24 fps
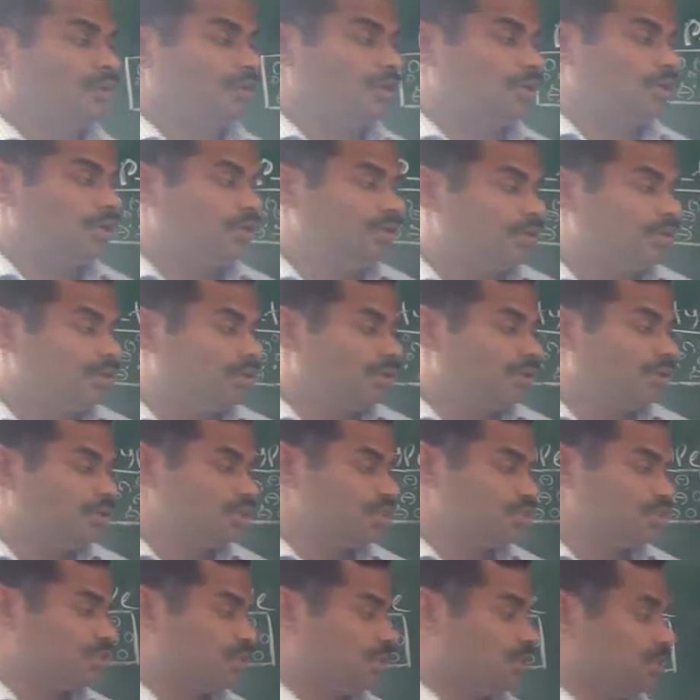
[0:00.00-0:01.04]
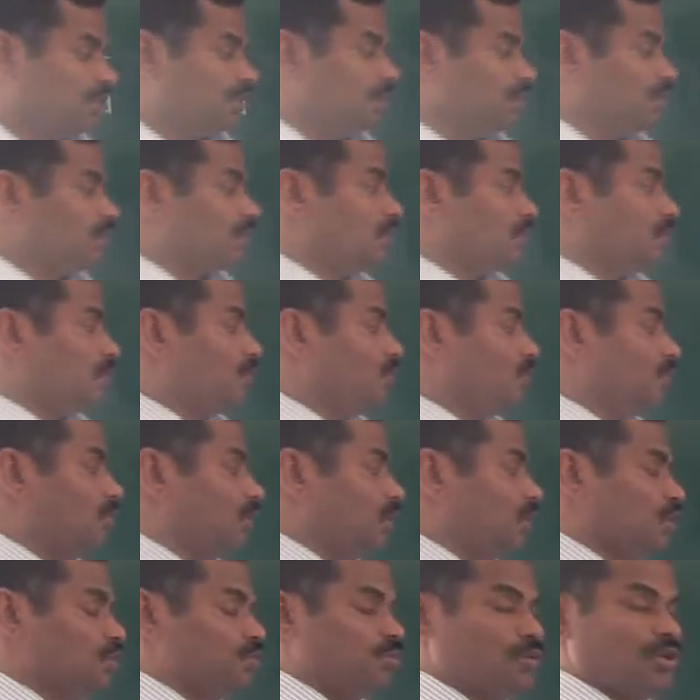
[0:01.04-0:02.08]
And as I said here,
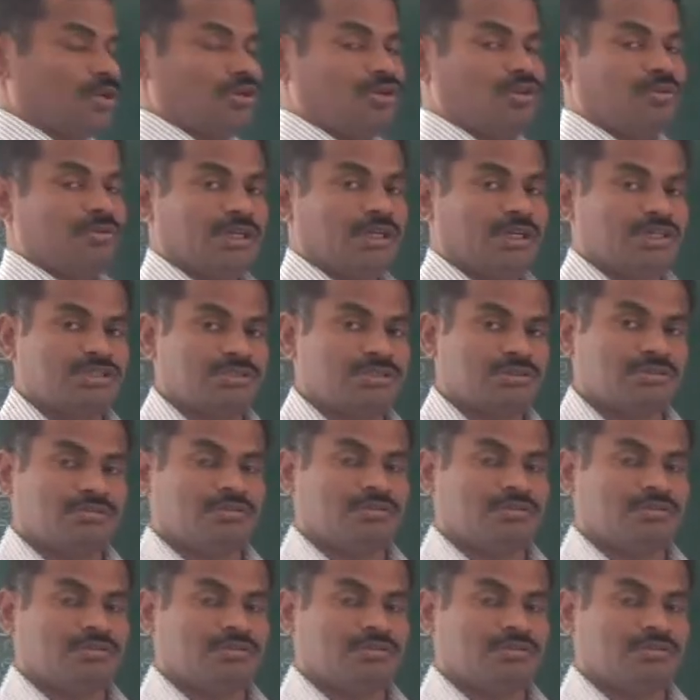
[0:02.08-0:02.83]
what is forward bias?